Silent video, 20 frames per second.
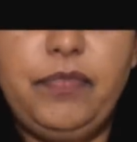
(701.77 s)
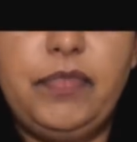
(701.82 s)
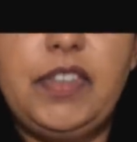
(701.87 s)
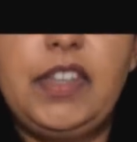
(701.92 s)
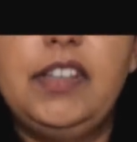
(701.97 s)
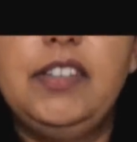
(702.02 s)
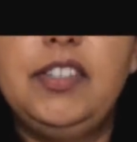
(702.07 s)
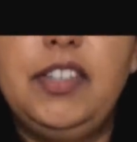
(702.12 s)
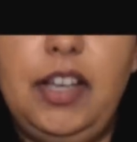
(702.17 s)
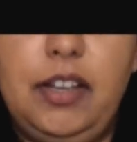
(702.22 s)

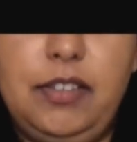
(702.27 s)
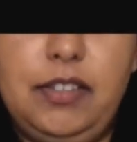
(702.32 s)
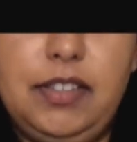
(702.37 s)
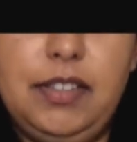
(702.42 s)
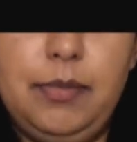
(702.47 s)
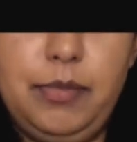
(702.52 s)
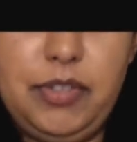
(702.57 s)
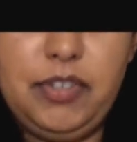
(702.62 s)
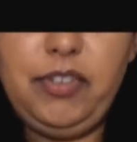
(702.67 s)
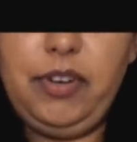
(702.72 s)
so
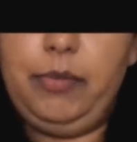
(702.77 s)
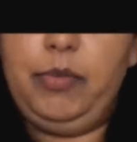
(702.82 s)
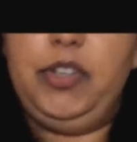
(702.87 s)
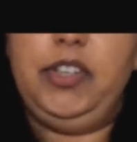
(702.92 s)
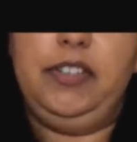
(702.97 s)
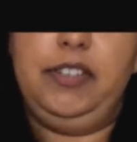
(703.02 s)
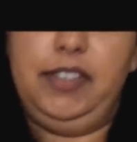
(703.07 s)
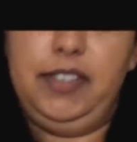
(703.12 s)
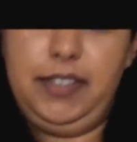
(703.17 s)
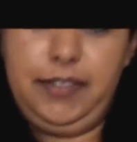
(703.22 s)

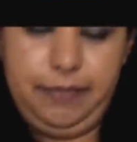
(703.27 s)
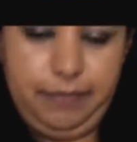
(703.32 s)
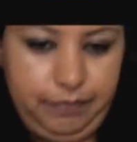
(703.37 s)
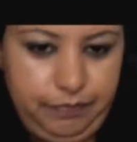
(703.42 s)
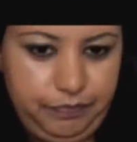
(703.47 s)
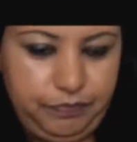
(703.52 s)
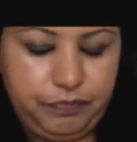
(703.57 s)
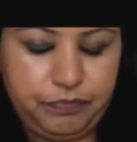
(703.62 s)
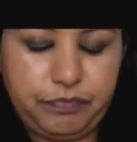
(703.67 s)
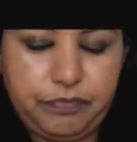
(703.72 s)

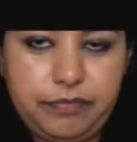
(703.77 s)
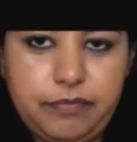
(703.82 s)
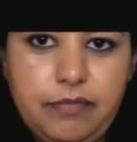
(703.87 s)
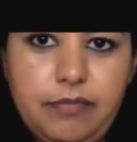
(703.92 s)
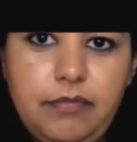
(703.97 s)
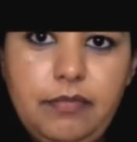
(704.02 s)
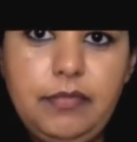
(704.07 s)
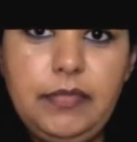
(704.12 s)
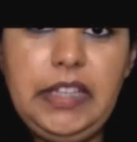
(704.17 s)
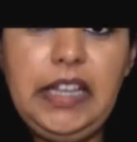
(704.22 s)
subscriptions.
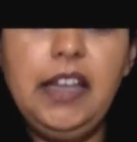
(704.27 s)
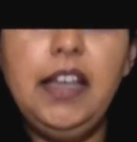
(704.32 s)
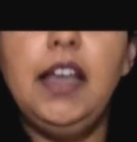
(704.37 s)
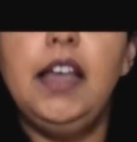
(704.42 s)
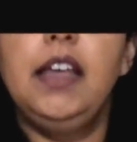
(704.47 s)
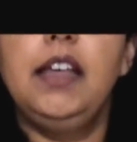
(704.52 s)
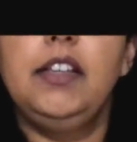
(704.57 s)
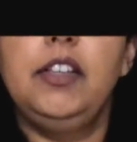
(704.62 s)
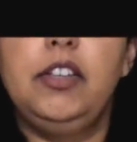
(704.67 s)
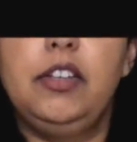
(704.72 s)

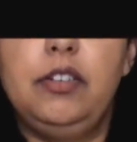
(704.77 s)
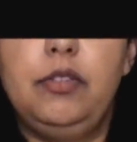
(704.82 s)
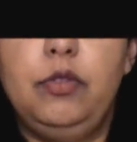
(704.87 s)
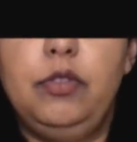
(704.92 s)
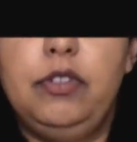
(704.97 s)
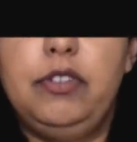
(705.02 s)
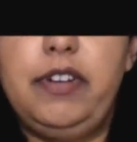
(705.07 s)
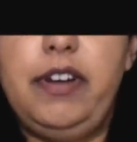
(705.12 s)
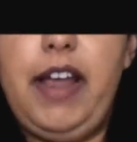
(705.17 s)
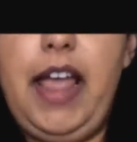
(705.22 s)
You can
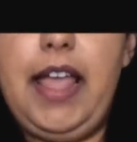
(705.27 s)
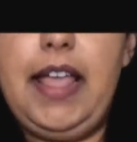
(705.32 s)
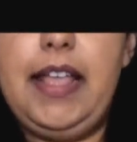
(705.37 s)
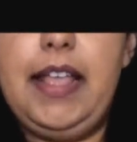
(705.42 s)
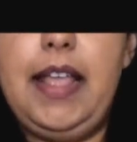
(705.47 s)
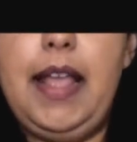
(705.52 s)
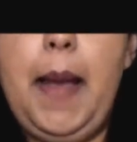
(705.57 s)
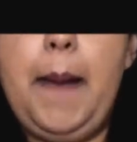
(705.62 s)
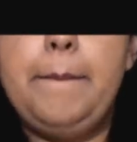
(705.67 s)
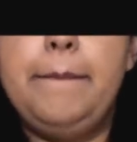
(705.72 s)
order
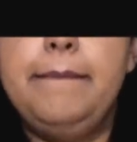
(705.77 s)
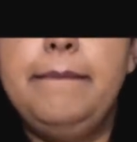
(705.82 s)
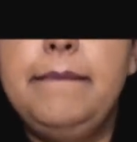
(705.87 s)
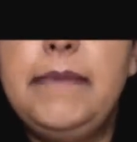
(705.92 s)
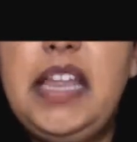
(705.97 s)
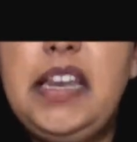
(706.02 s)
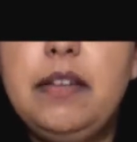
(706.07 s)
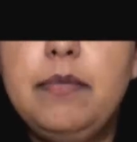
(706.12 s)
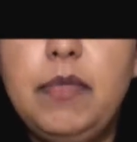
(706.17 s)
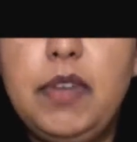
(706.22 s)
a
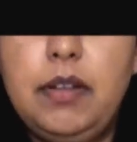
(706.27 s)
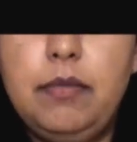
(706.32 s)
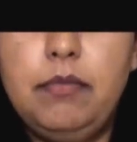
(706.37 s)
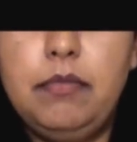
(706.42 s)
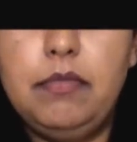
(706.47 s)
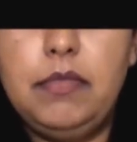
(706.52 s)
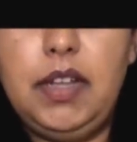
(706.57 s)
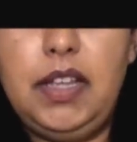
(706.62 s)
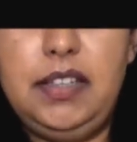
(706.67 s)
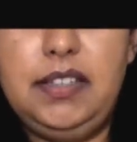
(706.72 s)

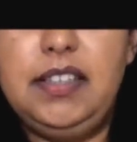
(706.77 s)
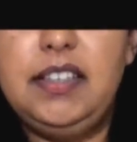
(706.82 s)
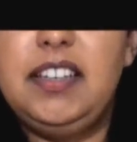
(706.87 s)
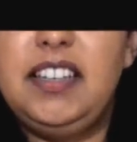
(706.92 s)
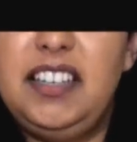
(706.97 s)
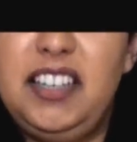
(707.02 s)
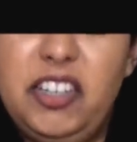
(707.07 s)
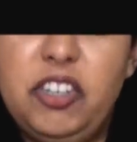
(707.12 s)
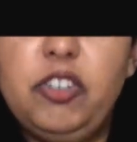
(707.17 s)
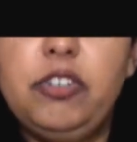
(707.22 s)
minimum, it's an
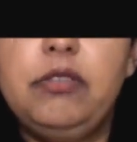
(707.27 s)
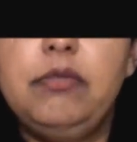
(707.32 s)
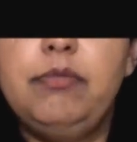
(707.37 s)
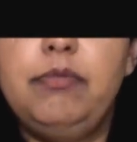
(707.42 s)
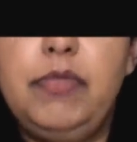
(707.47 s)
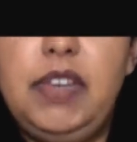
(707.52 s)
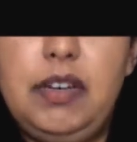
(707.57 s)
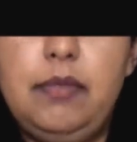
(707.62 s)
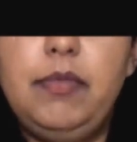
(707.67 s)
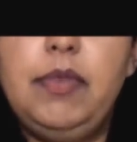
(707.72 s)
initial
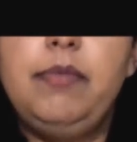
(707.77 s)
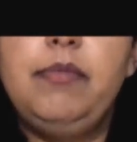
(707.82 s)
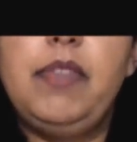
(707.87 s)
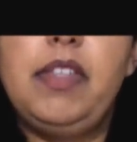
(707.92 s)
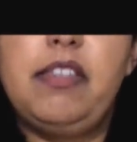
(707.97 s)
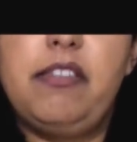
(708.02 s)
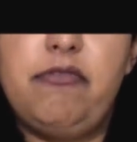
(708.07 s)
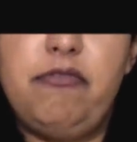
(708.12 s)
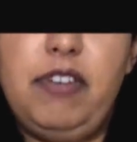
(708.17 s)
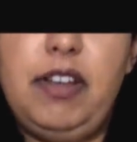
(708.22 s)
minimum
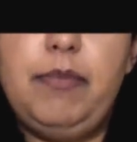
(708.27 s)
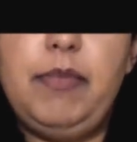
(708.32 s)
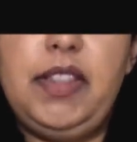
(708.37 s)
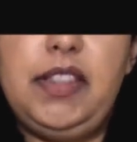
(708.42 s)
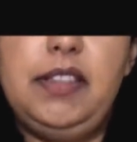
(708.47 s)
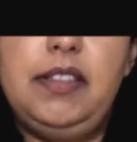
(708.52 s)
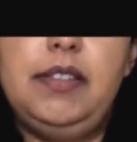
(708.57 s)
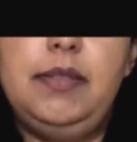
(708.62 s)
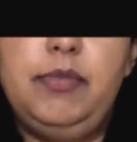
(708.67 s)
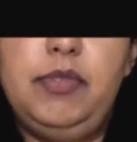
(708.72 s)

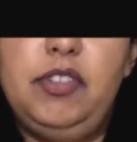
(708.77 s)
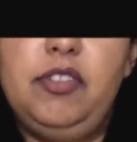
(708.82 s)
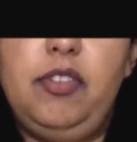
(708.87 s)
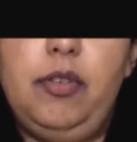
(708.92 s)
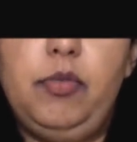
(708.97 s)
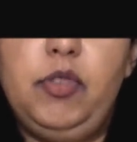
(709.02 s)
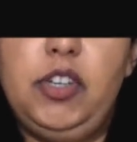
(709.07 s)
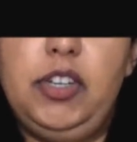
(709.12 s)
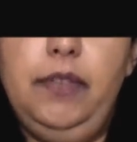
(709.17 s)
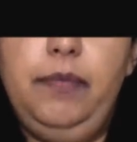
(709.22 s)
3-month
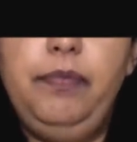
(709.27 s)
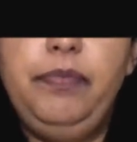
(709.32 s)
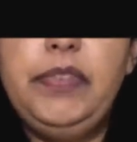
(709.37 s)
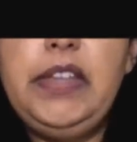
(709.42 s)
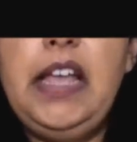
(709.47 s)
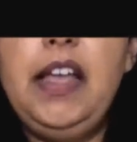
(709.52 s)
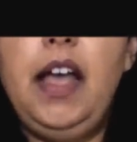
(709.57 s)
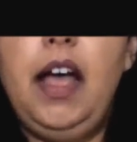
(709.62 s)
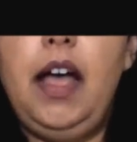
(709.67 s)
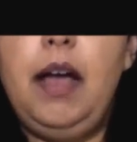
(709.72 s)
subscription.
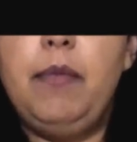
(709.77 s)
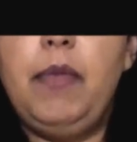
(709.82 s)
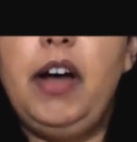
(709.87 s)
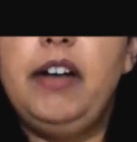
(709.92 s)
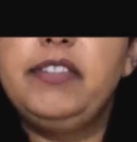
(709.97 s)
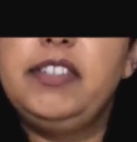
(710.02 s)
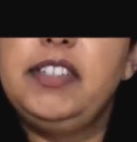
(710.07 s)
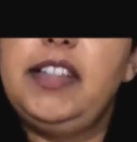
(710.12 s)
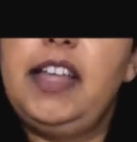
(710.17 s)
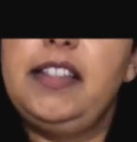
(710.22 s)

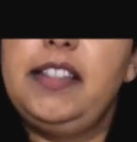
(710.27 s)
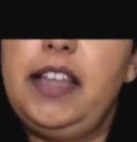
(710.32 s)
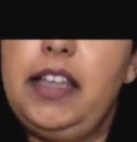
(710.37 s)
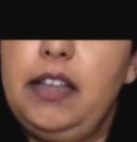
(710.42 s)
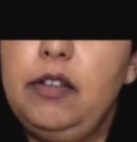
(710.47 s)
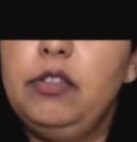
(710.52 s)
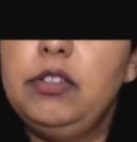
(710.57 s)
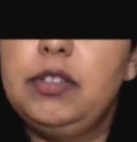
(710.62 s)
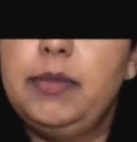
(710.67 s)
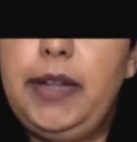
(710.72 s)
After that
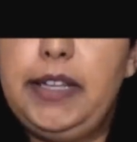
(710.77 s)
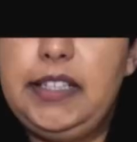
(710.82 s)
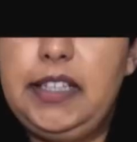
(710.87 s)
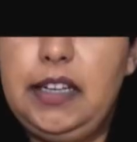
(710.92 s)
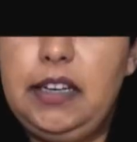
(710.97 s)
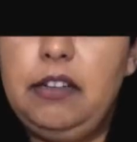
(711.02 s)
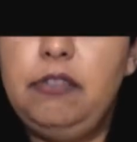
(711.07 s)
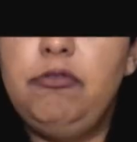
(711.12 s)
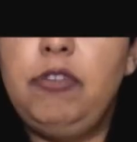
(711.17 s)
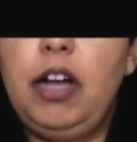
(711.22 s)
they
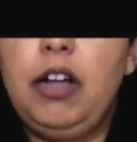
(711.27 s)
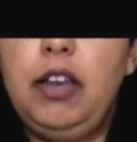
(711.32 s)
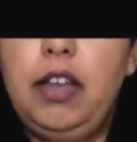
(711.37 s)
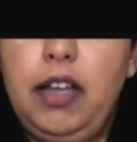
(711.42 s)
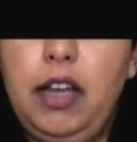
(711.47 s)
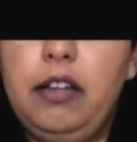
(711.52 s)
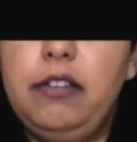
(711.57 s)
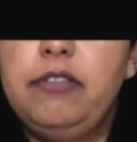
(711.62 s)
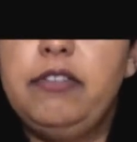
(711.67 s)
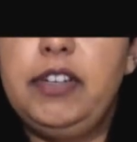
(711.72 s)
automatically roll it
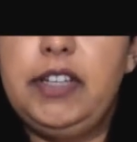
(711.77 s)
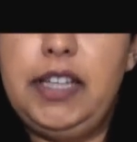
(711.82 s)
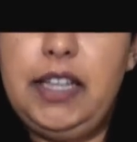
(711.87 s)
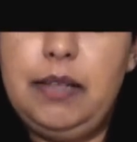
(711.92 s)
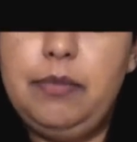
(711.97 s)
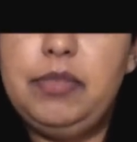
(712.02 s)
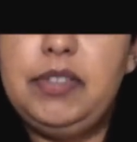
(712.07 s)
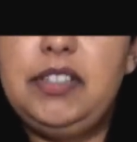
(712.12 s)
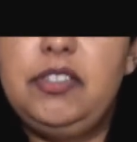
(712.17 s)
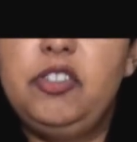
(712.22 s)
over and
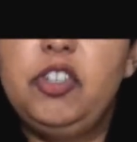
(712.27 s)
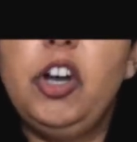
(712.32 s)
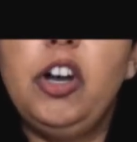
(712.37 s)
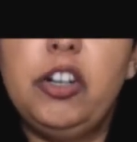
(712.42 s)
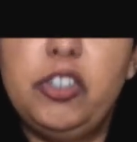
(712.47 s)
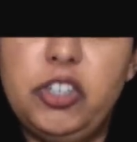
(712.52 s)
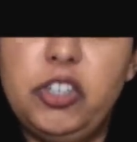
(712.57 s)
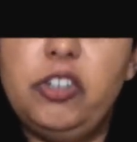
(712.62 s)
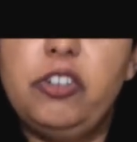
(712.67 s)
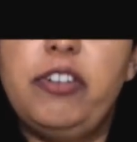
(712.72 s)
keeps
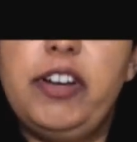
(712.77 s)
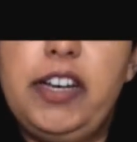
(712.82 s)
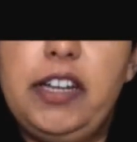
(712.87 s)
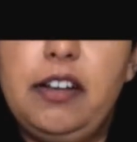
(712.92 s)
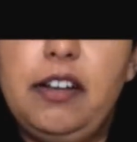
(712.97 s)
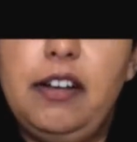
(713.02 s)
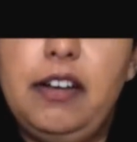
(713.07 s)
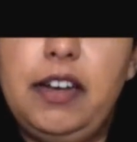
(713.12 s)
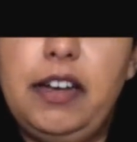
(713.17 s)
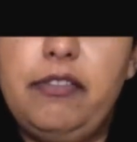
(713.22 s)
charging your credit
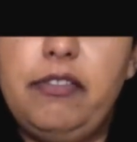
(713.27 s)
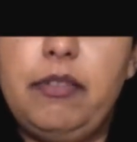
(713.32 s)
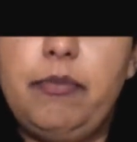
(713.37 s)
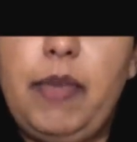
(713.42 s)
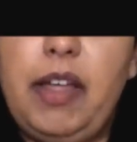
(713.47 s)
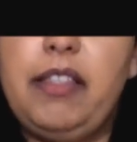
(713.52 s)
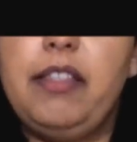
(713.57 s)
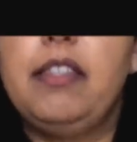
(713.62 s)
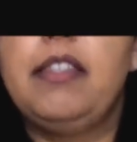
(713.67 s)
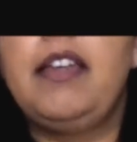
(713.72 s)
card every
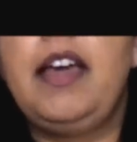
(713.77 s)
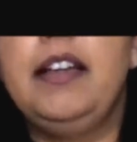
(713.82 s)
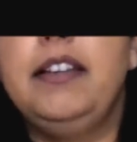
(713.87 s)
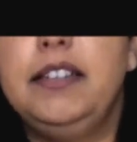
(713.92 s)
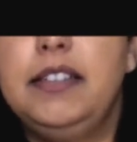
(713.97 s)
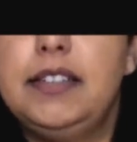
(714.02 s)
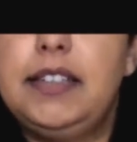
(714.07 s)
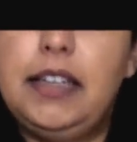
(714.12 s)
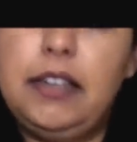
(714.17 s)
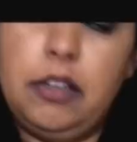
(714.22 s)
month
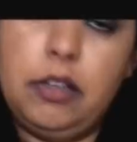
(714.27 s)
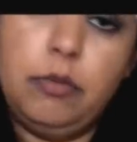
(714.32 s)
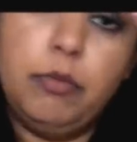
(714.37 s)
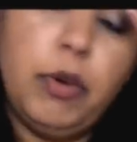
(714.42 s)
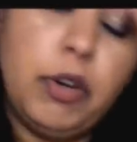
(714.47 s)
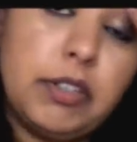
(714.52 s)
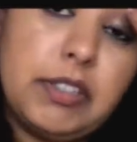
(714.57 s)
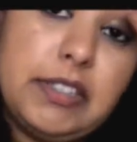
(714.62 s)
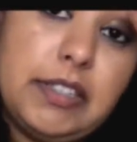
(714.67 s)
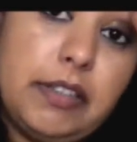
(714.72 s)
and sending you
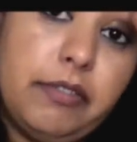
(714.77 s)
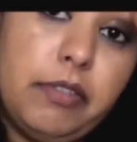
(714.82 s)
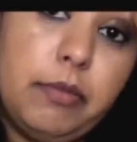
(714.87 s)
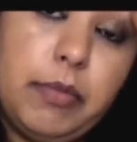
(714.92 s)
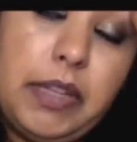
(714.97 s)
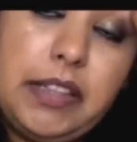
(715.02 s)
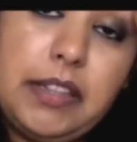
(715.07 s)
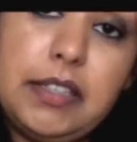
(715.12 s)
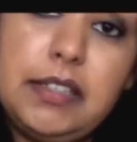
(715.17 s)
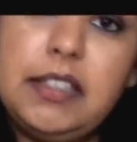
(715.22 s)
boxes every
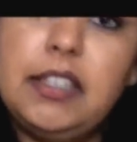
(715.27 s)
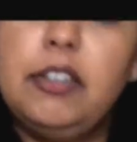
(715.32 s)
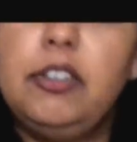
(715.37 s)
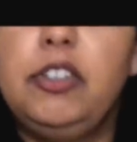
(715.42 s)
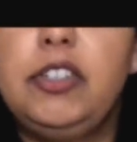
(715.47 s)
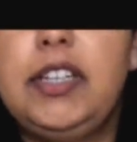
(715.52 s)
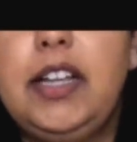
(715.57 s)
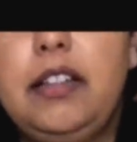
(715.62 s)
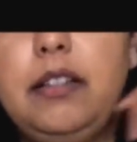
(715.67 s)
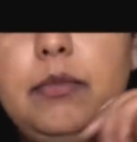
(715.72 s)
month until you
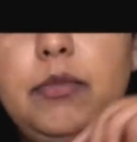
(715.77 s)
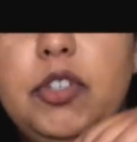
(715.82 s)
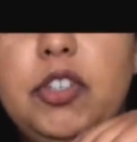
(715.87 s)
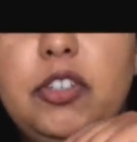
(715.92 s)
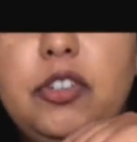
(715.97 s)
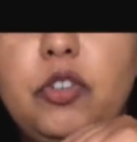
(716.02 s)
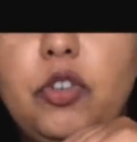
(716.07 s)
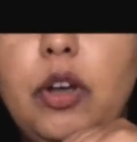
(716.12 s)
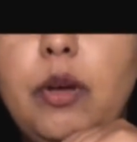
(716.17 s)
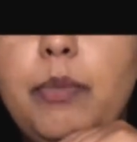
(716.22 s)
tell them to
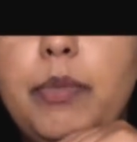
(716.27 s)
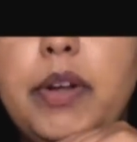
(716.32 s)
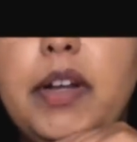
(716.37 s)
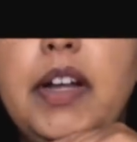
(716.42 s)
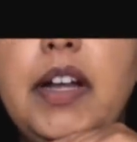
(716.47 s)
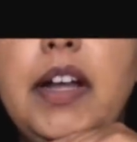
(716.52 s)
stop.